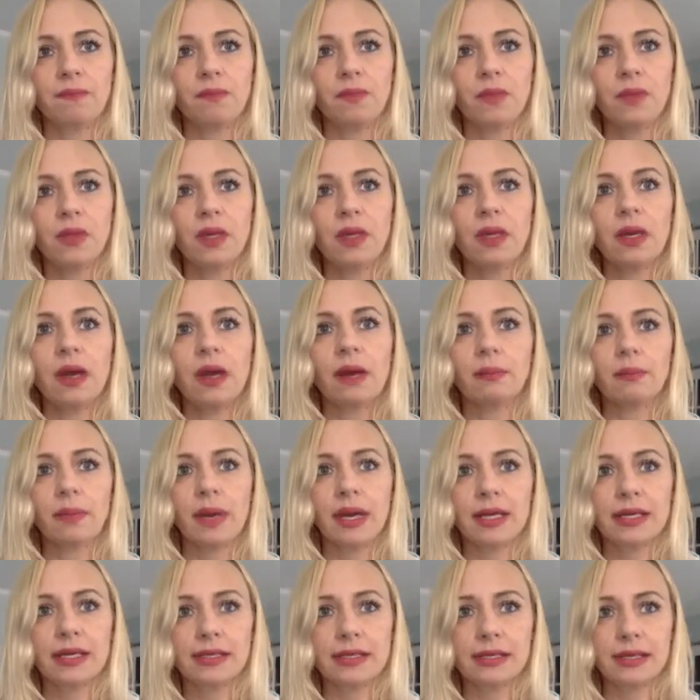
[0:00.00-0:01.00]
got
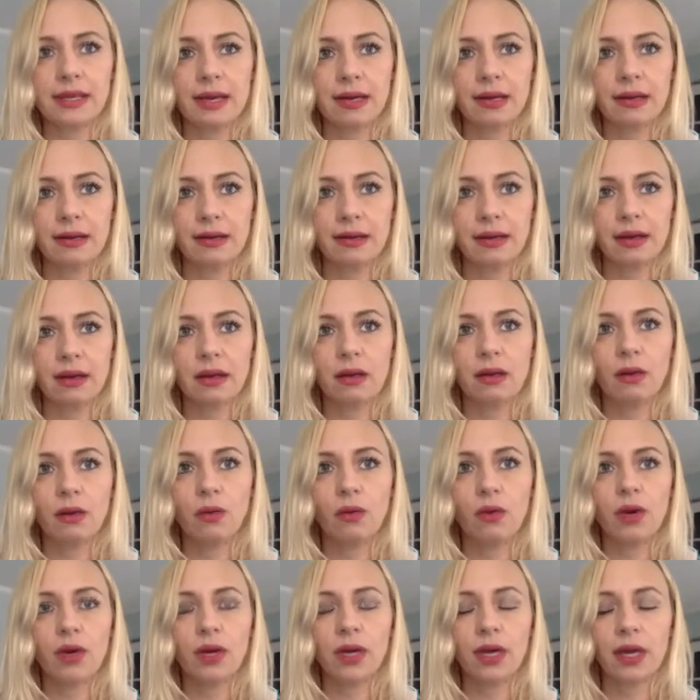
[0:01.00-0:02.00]
my son
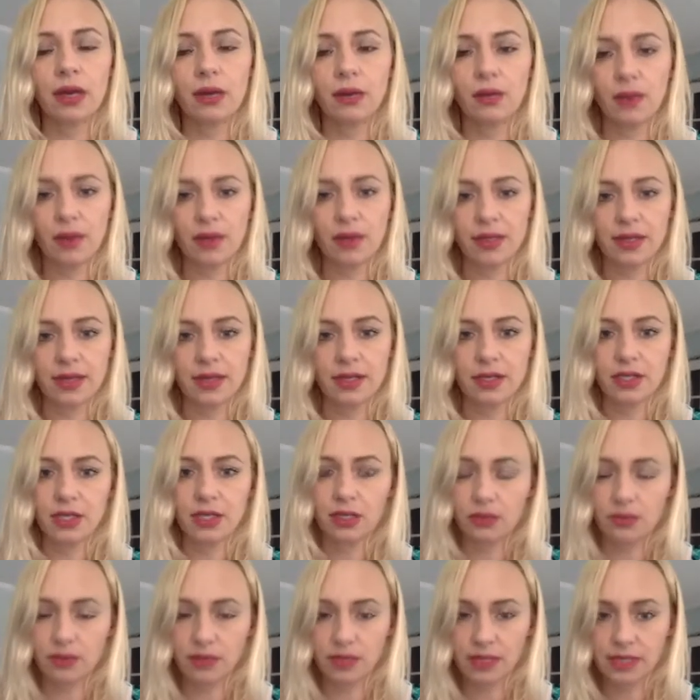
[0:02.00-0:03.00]
working with the
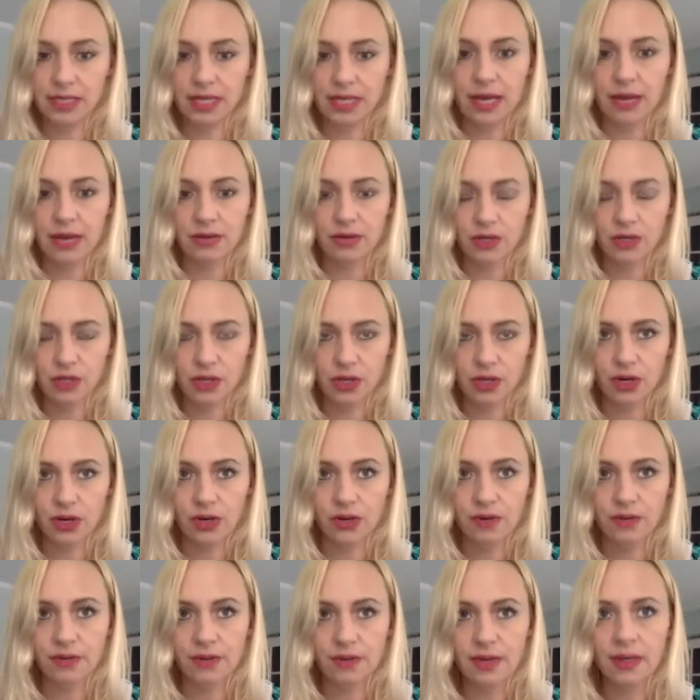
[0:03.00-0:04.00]
children's counselor.